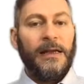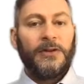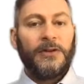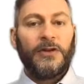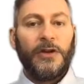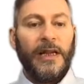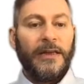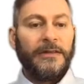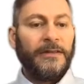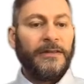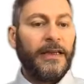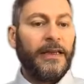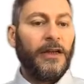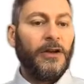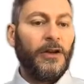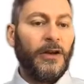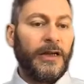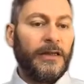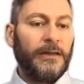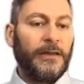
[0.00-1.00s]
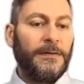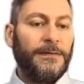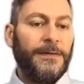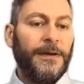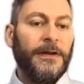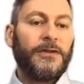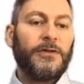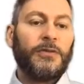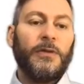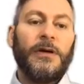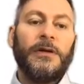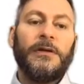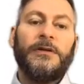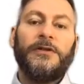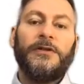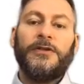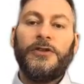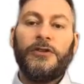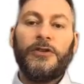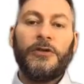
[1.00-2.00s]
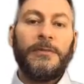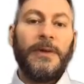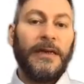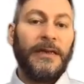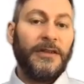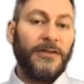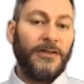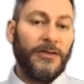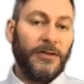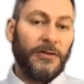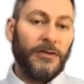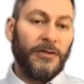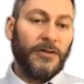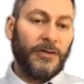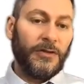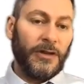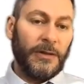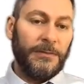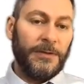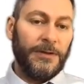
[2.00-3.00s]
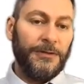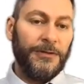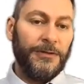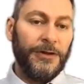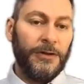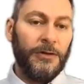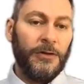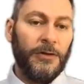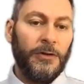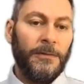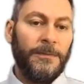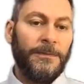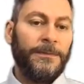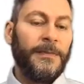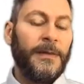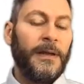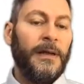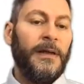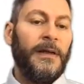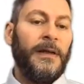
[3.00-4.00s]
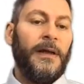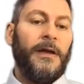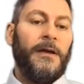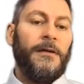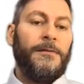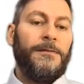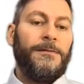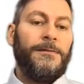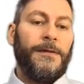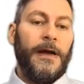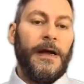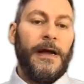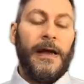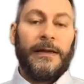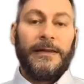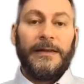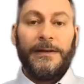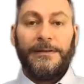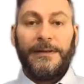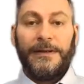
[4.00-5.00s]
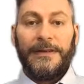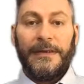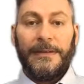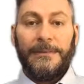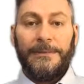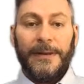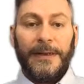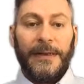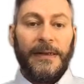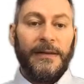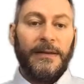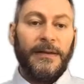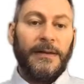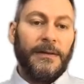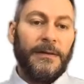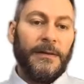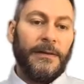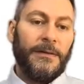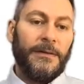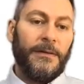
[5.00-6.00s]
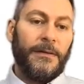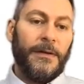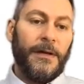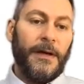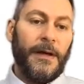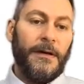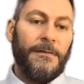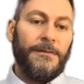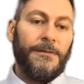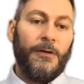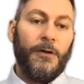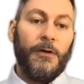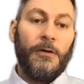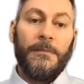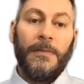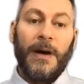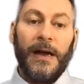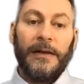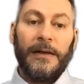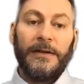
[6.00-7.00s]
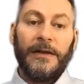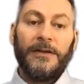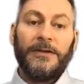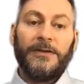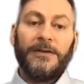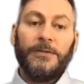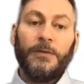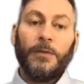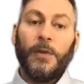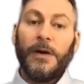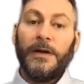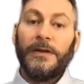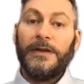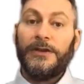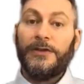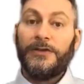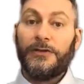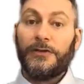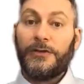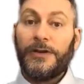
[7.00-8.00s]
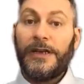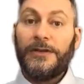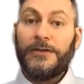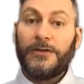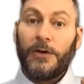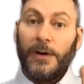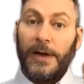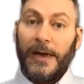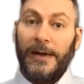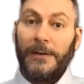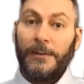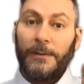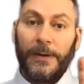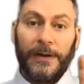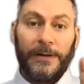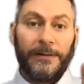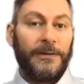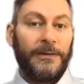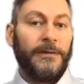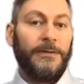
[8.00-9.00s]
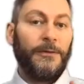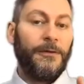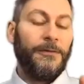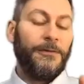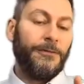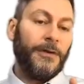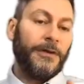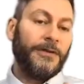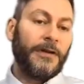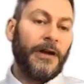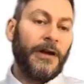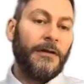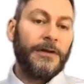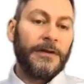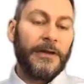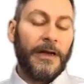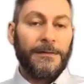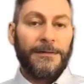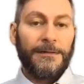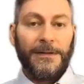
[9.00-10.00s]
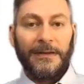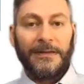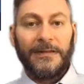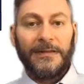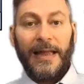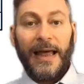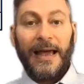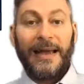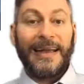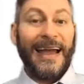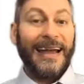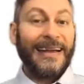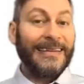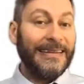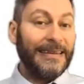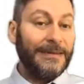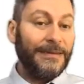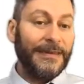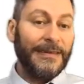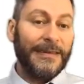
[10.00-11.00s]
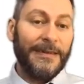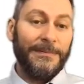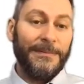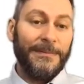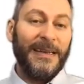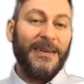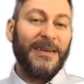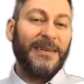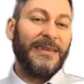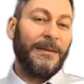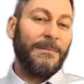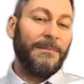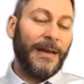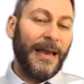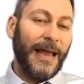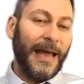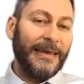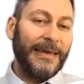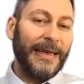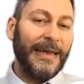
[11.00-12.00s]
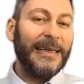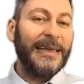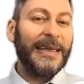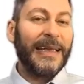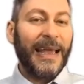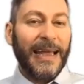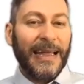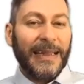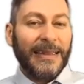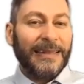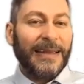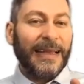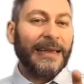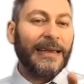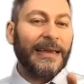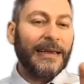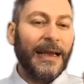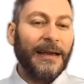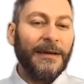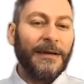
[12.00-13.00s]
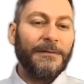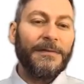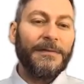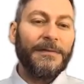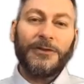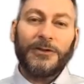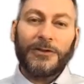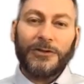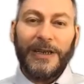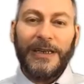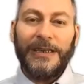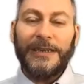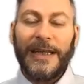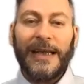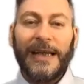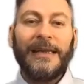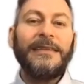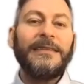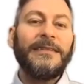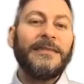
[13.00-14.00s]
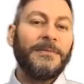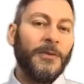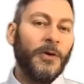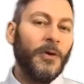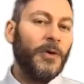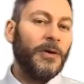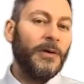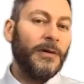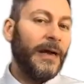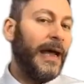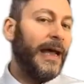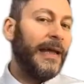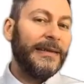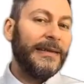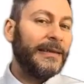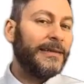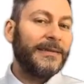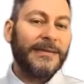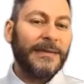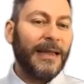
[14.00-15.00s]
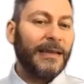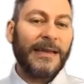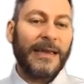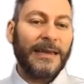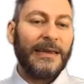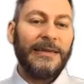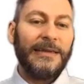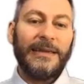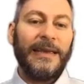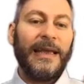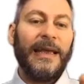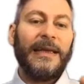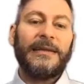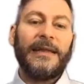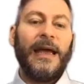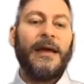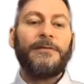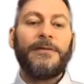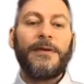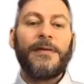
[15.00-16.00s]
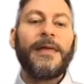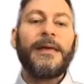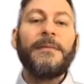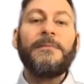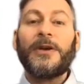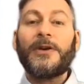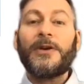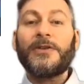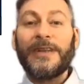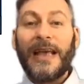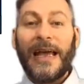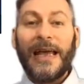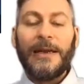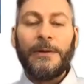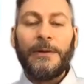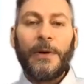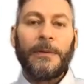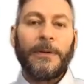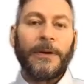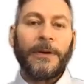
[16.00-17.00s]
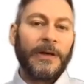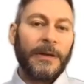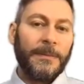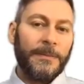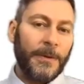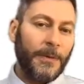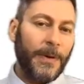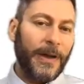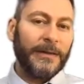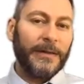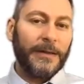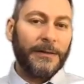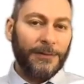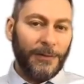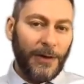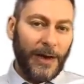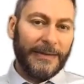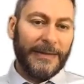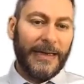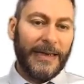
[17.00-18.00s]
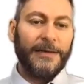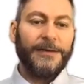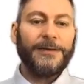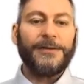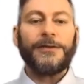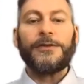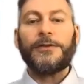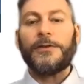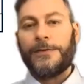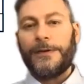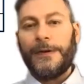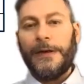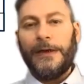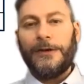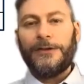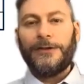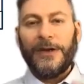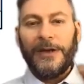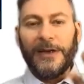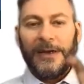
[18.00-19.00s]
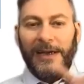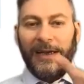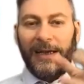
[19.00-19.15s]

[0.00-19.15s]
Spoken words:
So let's take a look at the first one. 0 minus 0 is going to be 0. Activity B, 4 minus 1 is 3. So we've discovered our first slack. Activity B, the planning, can take 3 days more, and it's not going to delay everything because anyway we're going to be waiting for analysis to finish.